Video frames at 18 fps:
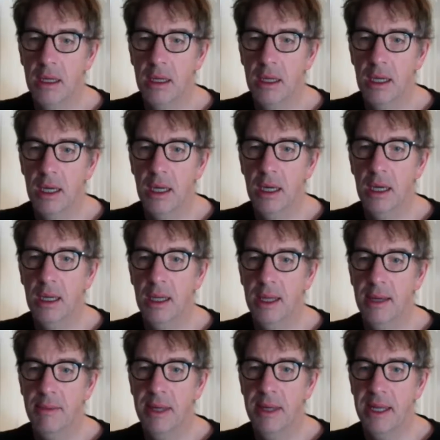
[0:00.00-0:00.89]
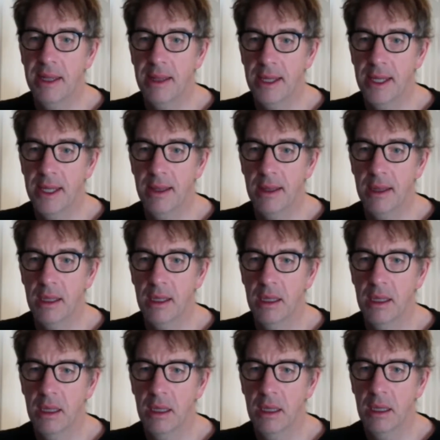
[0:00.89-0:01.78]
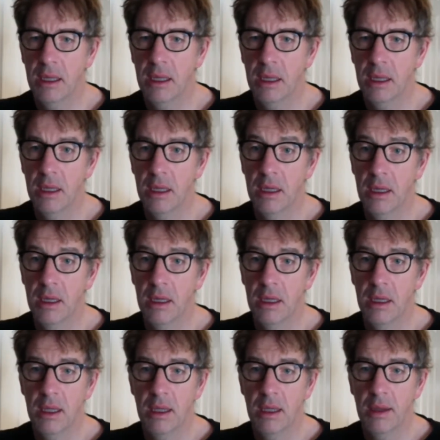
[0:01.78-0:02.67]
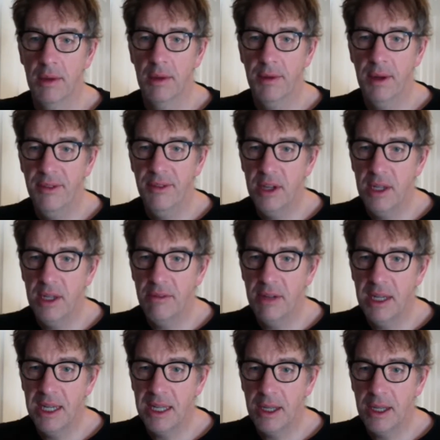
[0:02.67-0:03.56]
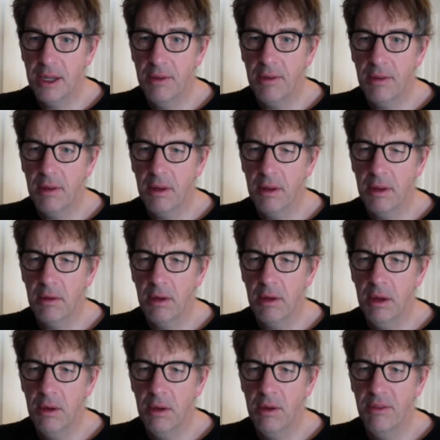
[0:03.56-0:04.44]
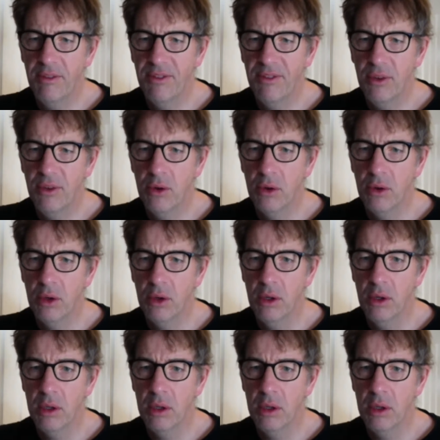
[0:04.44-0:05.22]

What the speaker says: Ah, that makes sense. So I've only really used 2 and 4.